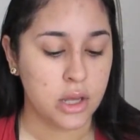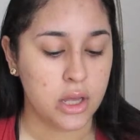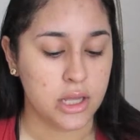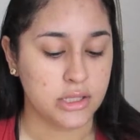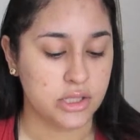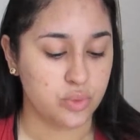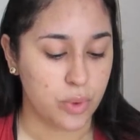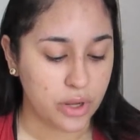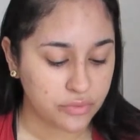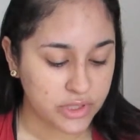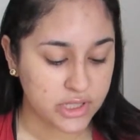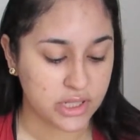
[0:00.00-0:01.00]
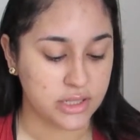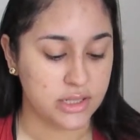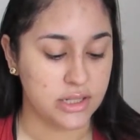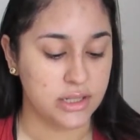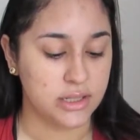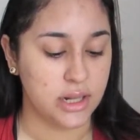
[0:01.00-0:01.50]
It's sweat
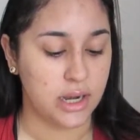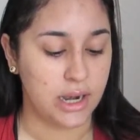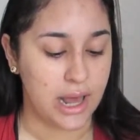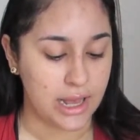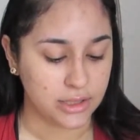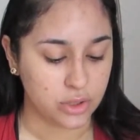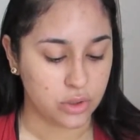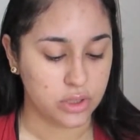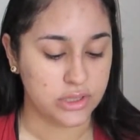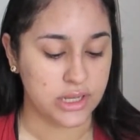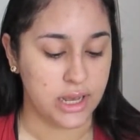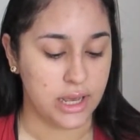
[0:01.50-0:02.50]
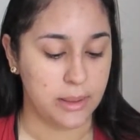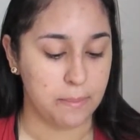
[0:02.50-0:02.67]
resistant, lasts all day.